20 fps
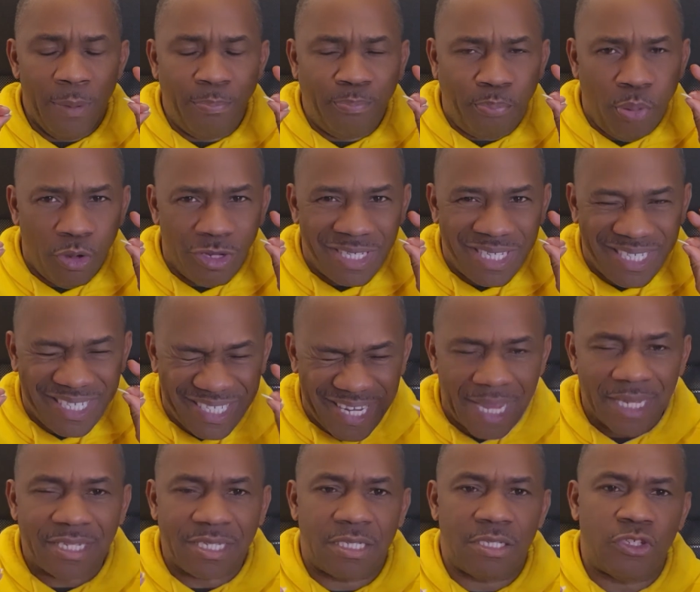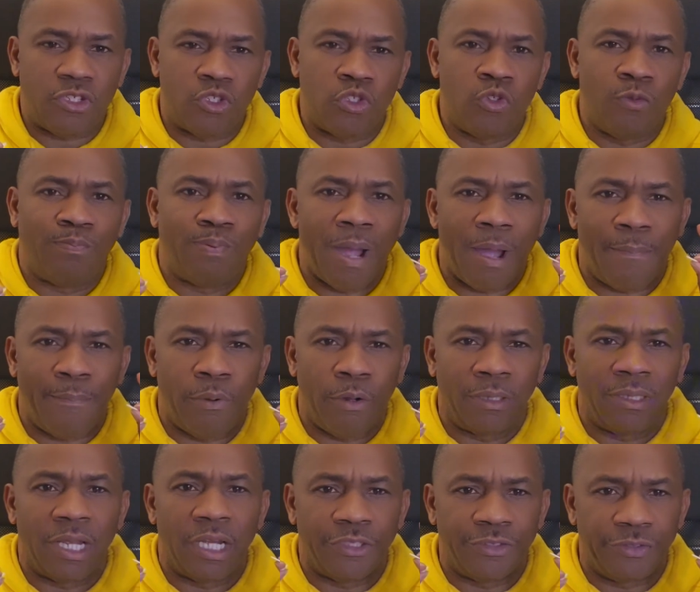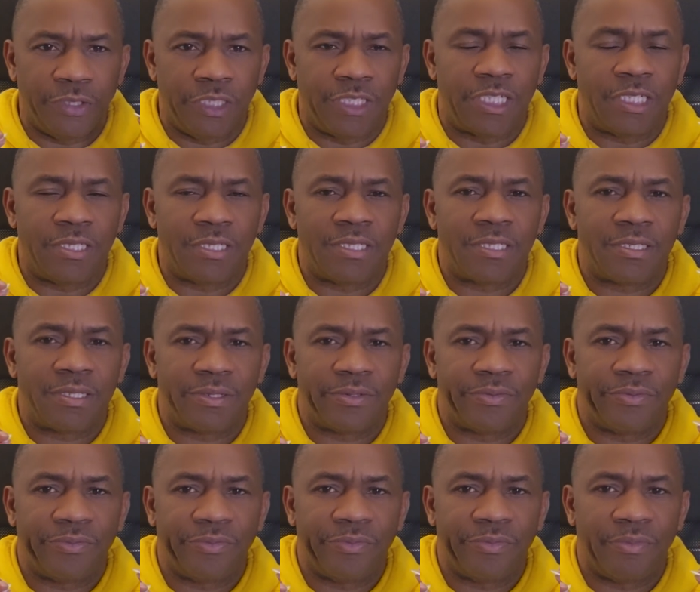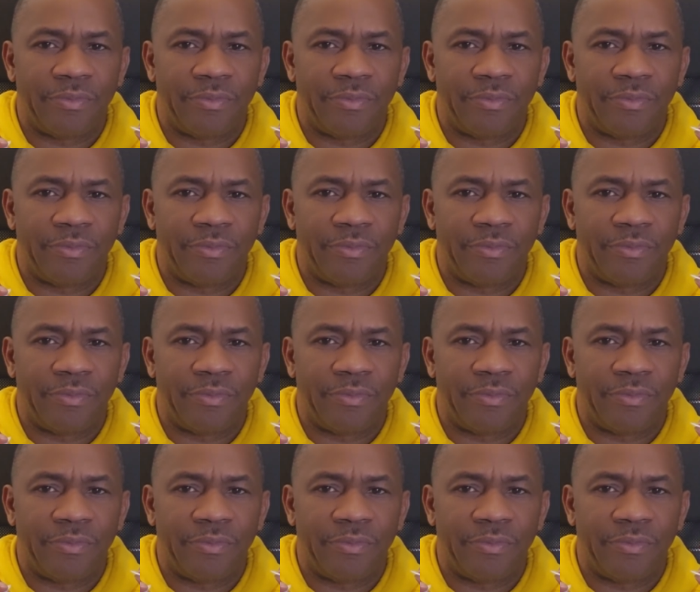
we possess superabundant riches.